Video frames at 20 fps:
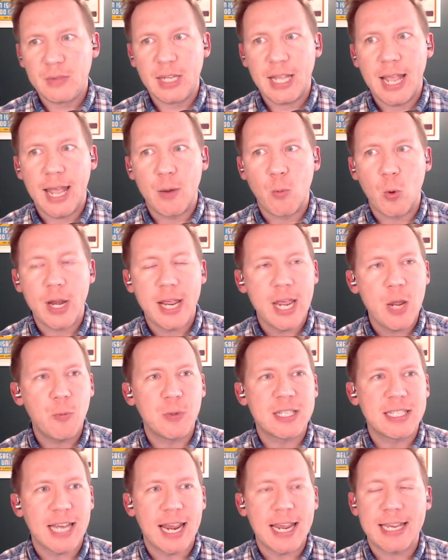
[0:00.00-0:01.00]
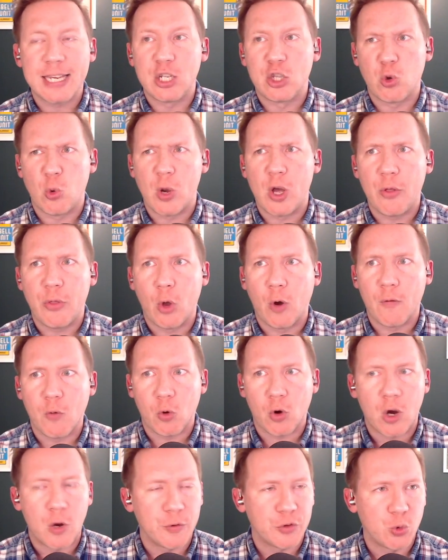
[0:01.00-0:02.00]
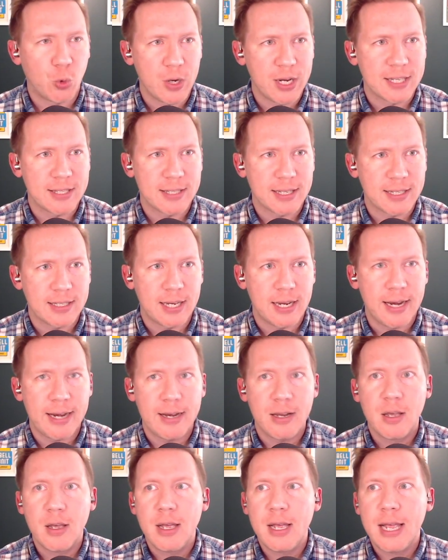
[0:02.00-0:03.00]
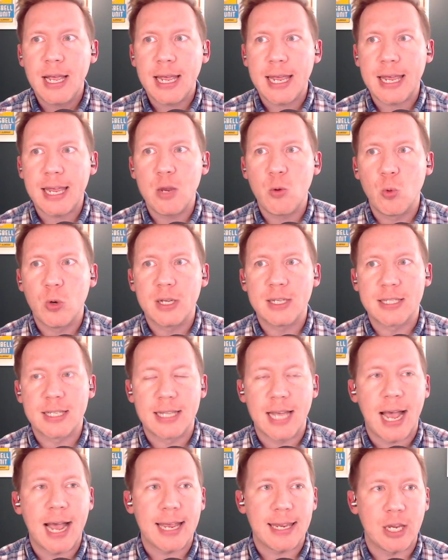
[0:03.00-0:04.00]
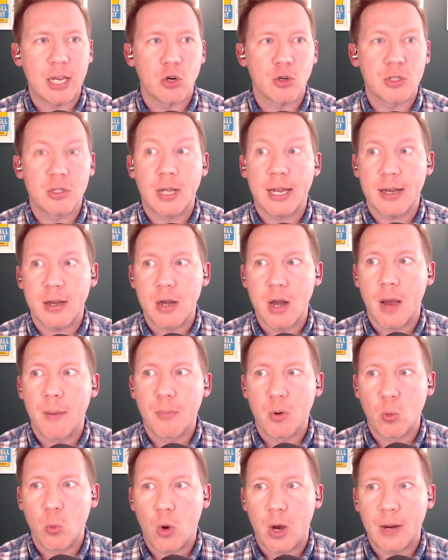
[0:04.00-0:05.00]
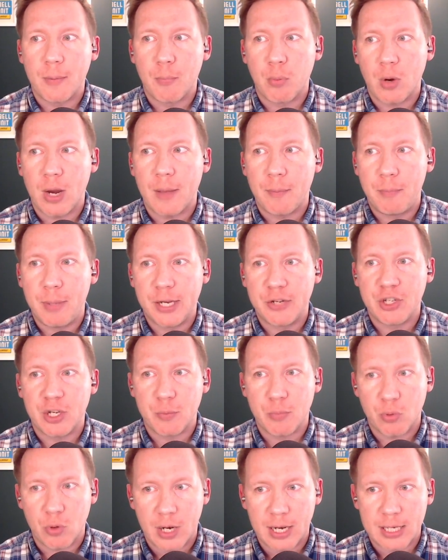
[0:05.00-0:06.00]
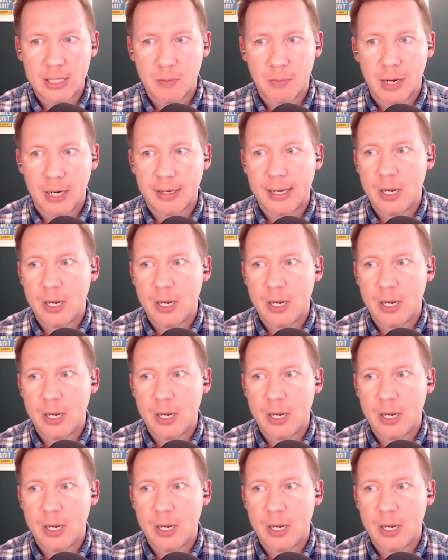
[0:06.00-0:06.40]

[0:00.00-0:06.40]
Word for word: And when he was taken 12th overall in 2016, he was that year's like number one prep pitching prospect.